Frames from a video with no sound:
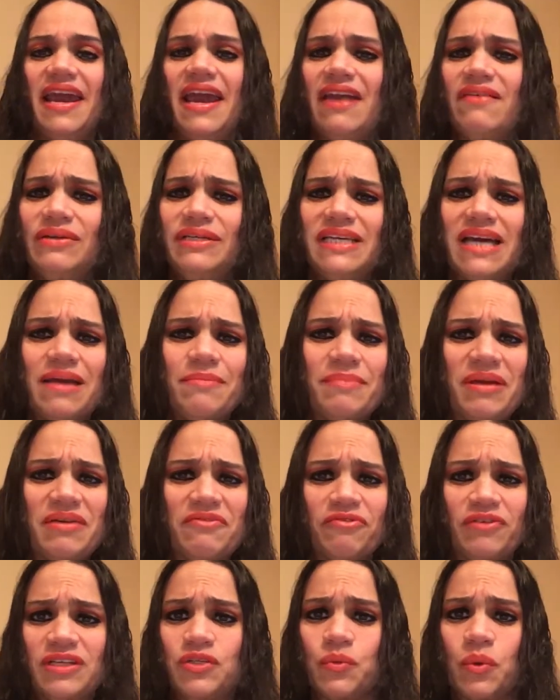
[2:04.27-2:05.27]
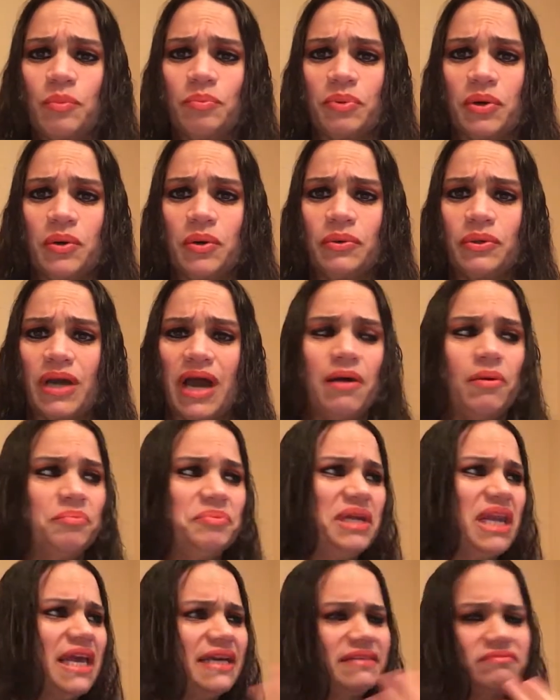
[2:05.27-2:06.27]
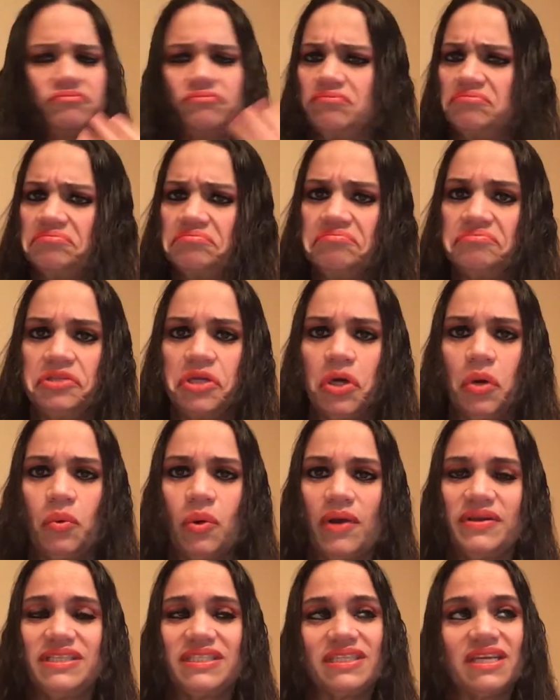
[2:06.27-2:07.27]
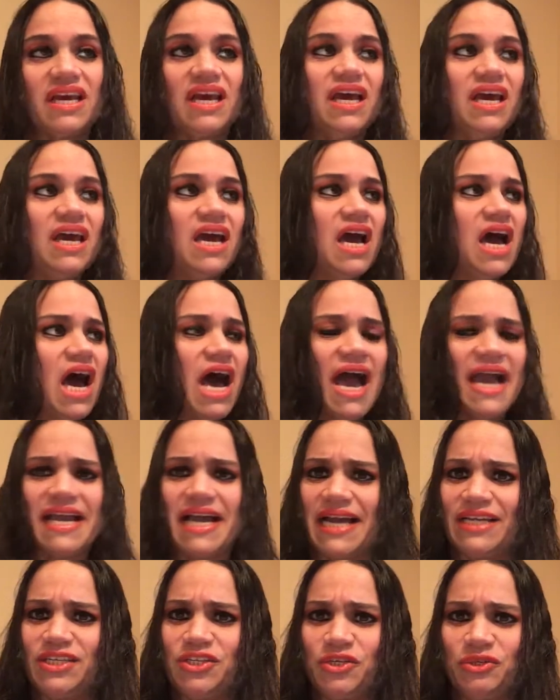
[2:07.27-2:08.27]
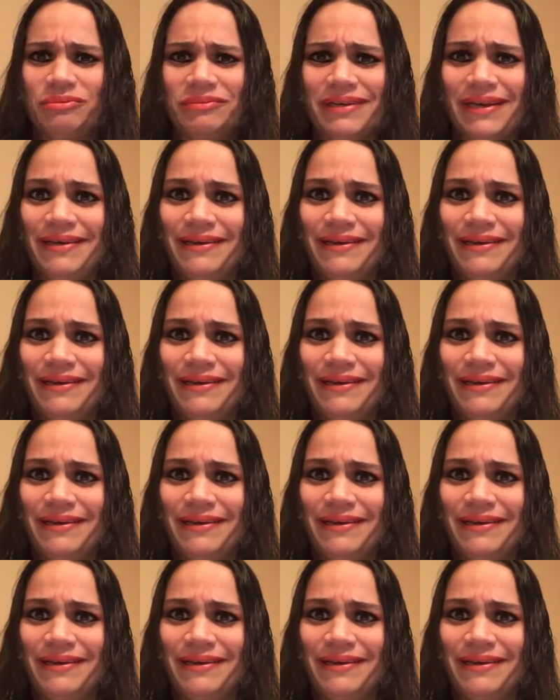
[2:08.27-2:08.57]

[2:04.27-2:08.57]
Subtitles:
Every time my friends were broke, I'll be like, no worries. I got you.